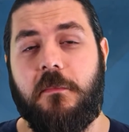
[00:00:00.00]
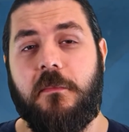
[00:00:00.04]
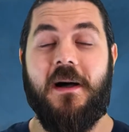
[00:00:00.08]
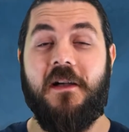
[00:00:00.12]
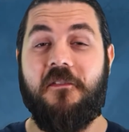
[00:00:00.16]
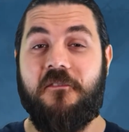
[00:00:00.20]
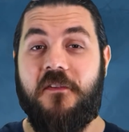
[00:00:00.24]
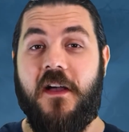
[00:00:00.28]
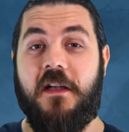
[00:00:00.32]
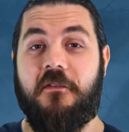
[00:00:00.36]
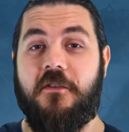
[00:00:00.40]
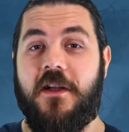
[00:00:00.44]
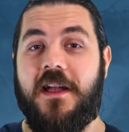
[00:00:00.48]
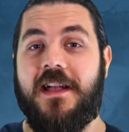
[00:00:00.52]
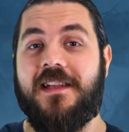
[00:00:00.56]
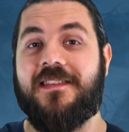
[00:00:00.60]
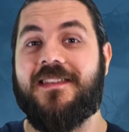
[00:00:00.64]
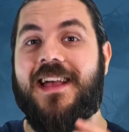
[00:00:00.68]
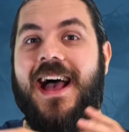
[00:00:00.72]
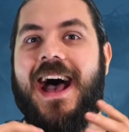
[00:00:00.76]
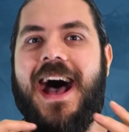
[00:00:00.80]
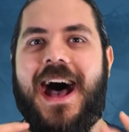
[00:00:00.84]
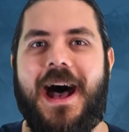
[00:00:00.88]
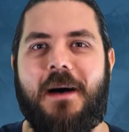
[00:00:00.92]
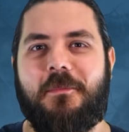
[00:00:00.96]
My favorite is
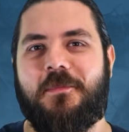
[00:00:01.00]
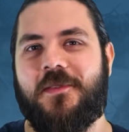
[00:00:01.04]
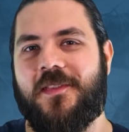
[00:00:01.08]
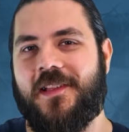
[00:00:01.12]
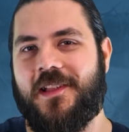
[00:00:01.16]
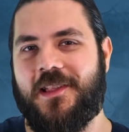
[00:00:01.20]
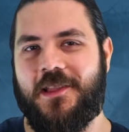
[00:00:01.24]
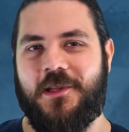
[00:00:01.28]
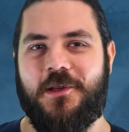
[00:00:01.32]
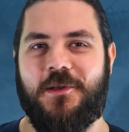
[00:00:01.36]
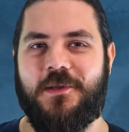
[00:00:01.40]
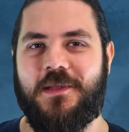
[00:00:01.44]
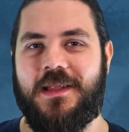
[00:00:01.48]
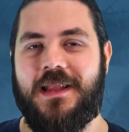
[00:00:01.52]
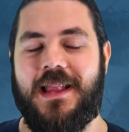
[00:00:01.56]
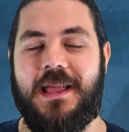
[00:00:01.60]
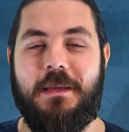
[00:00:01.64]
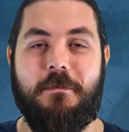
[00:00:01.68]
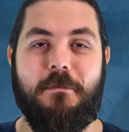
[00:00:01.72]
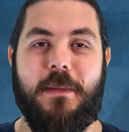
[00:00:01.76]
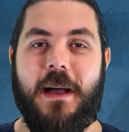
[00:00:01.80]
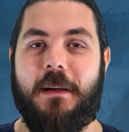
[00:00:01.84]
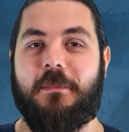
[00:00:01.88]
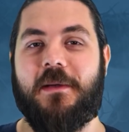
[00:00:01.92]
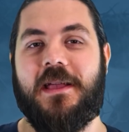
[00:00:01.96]
absolutely
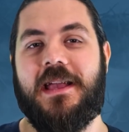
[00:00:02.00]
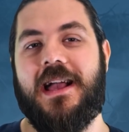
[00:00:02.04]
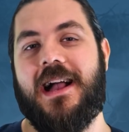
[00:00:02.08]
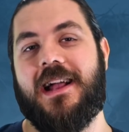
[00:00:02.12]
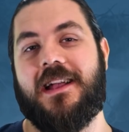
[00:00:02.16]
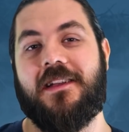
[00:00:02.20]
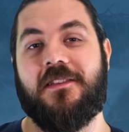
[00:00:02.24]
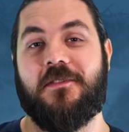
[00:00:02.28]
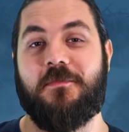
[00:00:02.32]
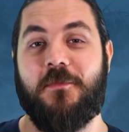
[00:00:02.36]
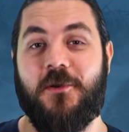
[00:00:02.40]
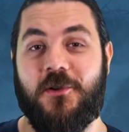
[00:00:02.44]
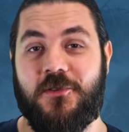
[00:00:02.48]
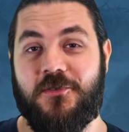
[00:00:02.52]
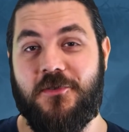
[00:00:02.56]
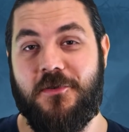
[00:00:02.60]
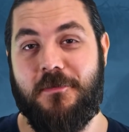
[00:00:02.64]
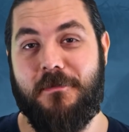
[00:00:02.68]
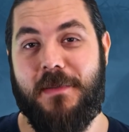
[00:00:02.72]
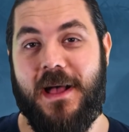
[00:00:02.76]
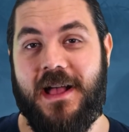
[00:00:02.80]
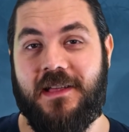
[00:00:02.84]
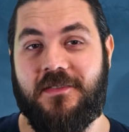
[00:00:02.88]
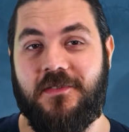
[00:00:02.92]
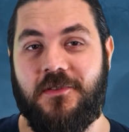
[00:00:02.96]
Baba Yaga's Mortar
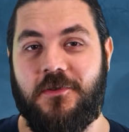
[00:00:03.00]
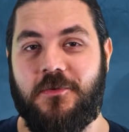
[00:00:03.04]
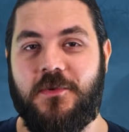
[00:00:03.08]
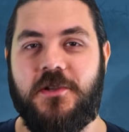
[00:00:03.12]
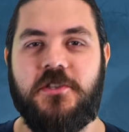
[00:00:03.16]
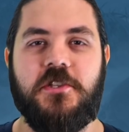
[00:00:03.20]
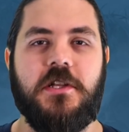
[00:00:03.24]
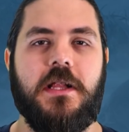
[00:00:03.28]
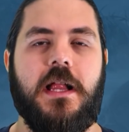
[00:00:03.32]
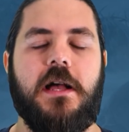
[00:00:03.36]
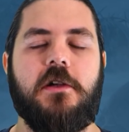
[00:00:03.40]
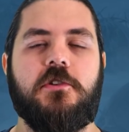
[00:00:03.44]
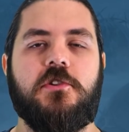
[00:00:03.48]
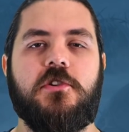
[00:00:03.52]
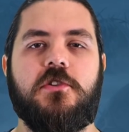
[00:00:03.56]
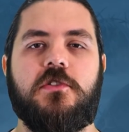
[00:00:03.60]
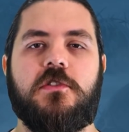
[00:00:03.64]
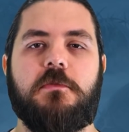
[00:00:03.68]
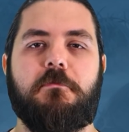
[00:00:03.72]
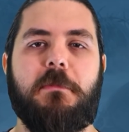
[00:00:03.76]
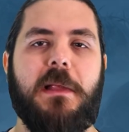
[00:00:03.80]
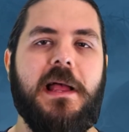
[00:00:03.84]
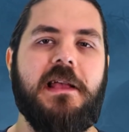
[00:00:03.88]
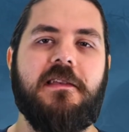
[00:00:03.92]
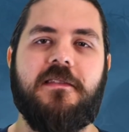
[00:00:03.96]
and Pestle, which allows you
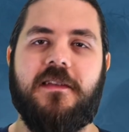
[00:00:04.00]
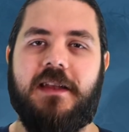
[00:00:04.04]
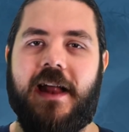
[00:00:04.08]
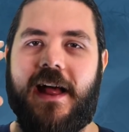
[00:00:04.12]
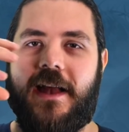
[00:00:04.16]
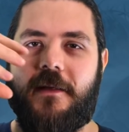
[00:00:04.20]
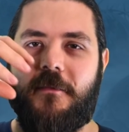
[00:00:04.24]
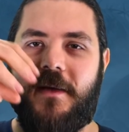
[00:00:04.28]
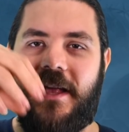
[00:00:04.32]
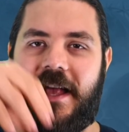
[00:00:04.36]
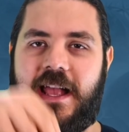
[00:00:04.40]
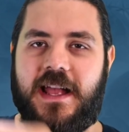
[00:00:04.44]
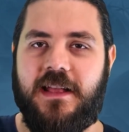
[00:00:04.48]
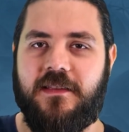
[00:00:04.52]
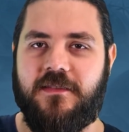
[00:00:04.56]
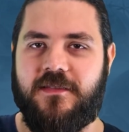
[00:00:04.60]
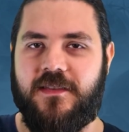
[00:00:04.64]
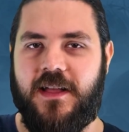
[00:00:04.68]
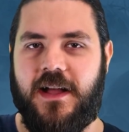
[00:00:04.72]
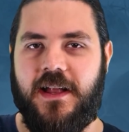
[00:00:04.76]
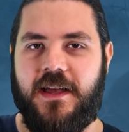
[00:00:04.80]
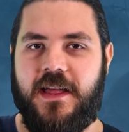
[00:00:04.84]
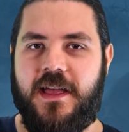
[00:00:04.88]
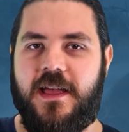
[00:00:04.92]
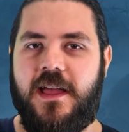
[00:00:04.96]
to place an enemy
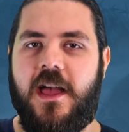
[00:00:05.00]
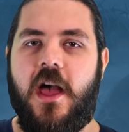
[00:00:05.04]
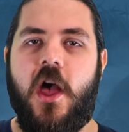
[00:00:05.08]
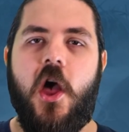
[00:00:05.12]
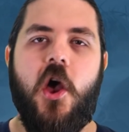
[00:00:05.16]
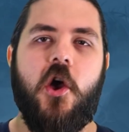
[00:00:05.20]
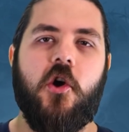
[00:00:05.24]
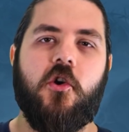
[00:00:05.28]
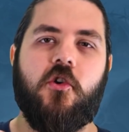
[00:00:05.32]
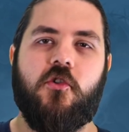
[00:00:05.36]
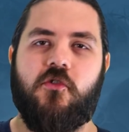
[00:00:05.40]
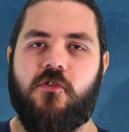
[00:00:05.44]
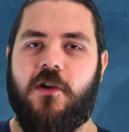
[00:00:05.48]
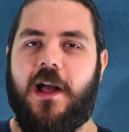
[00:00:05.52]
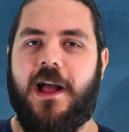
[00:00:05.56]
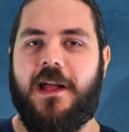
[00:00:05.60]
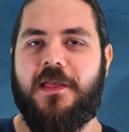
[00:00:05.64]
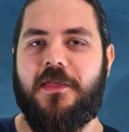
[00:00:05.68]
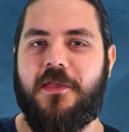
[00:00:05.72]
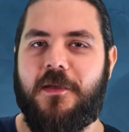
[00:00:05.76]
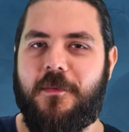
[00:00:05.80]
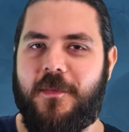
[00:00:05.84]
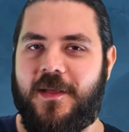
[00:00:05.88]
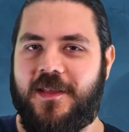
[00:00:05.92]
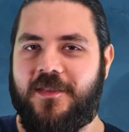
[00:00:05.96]
inside it,
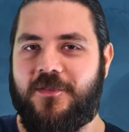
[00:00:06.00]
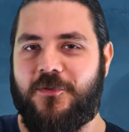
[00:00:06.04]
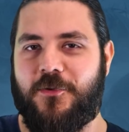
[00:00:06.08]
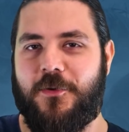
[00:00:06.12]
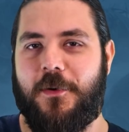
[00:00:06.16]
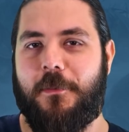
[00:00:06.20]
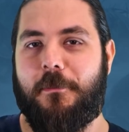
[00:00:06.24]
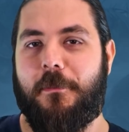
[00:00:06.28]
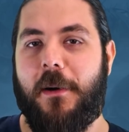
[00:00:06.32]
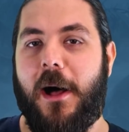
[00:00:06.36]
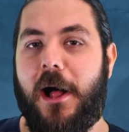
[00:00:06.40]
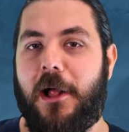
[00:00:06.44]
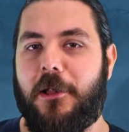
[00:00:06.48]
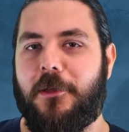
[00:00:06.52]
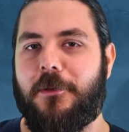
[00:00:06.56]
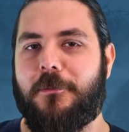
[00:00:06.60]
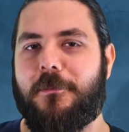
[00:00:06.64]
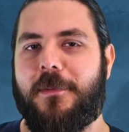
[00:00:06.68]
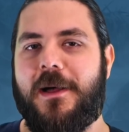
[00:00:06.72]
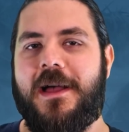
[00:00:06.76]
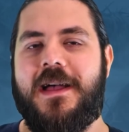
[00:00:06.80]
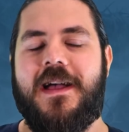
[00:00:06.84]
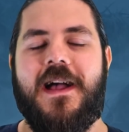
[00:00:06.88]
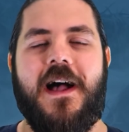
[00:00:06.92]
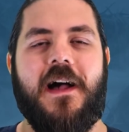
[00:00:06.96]
grind them into a
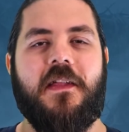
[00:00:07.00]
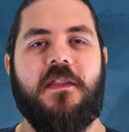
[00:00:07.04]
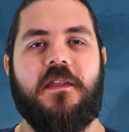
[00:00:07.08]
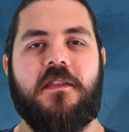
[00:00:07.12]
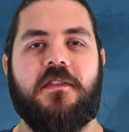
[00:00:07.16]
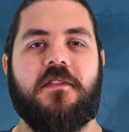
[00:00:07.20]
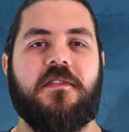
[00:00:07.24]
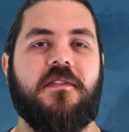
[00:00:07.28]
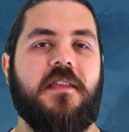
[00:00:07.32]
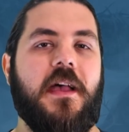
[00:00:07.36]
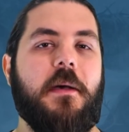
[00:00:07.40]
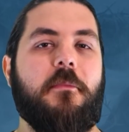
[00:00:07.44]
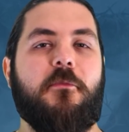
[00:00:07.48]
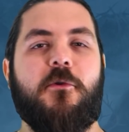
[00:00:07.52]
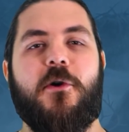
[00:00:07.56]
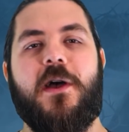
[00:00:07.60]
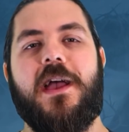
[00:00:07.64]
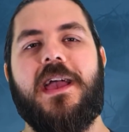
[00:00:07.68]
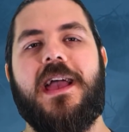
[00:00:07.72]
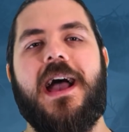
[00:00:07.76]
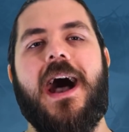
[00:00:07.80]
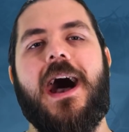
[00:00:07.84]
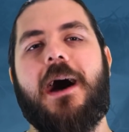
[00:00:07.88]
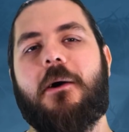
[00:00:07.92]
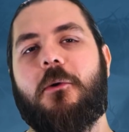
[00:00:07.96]
pulp, and then
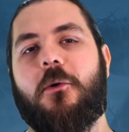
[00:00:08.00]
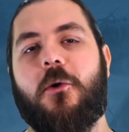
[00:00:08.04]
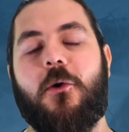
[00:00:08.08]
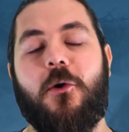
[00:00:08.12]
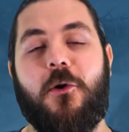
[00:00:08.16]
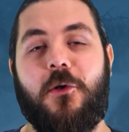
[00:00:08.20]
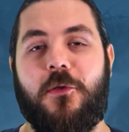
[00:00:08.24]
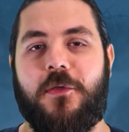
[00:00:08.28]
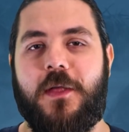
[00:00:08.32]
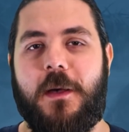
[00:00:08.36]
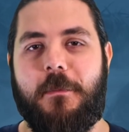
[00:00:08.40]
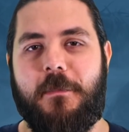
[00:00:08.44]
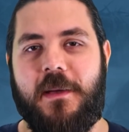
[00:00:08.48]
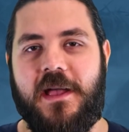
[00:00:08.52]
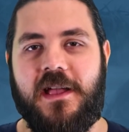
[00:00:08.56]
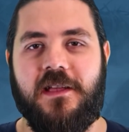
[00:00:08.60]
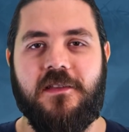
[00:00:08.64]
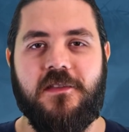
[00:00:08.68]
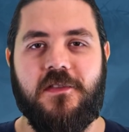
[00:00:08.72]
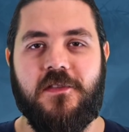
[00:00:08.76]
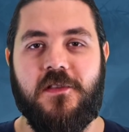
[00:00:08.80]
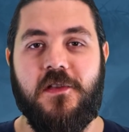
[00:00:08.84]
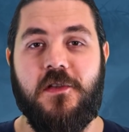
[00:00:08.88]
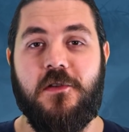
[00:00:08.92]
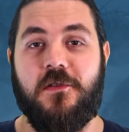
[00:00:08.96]
separate out all their
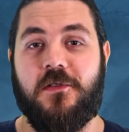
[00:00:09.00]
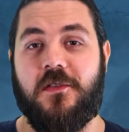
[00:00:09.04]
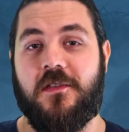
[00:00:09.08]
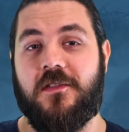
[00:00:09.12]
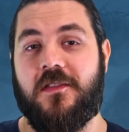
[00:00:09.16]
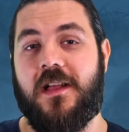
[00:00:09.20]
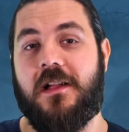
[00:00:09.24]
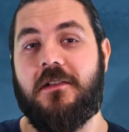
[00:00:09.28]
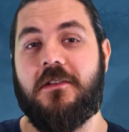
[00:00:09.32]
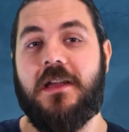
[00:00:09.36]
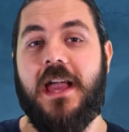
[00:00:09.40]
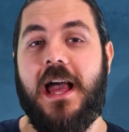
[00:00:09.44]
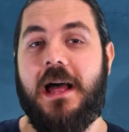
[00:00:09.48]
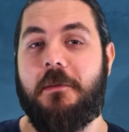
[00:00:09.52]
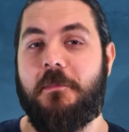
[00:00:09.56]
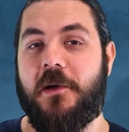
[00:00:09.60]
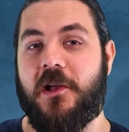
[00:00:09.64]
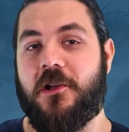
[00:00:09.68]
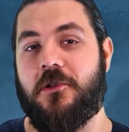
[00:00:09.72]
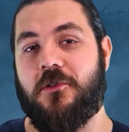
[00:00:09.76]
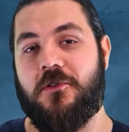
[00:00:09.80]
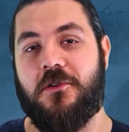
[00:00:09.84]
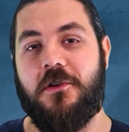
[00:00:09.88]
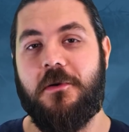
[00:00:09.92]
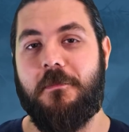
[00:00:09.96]
bits to use as
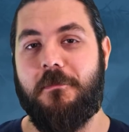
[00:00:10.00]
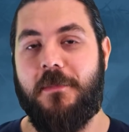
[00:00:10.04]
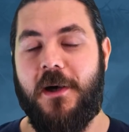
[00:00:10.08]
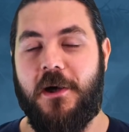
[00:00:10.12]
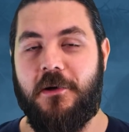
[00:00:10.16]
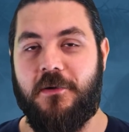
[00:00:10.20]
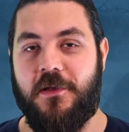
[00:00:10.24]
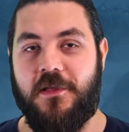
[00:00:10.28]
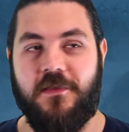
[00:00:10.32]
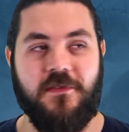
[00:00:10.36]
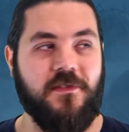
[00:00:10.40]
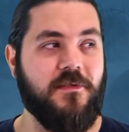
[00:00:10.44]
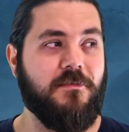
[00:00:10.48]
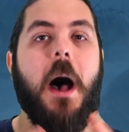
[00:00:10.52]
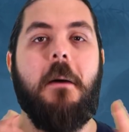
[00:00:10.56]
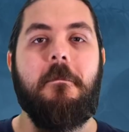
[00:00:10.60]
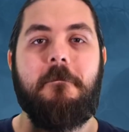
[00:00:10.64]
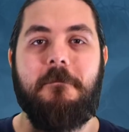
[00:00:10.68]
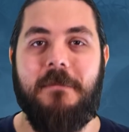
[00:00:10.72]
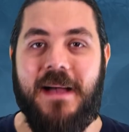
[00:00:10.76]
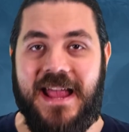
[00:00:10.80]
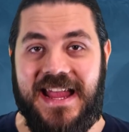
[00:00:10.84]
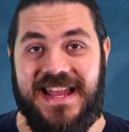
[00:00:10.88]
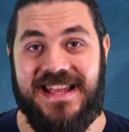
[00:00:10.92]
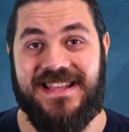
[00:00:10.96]
alchemical components.
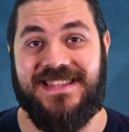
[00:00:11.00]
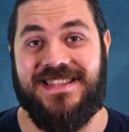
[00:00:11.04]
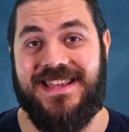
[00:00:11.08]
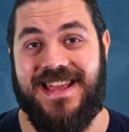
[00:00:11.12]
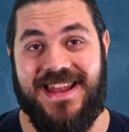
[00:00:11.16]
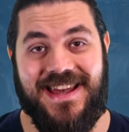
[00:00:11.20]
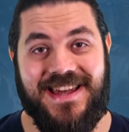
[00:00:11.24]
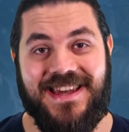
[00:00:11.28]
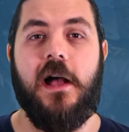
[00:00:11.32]
Amazing.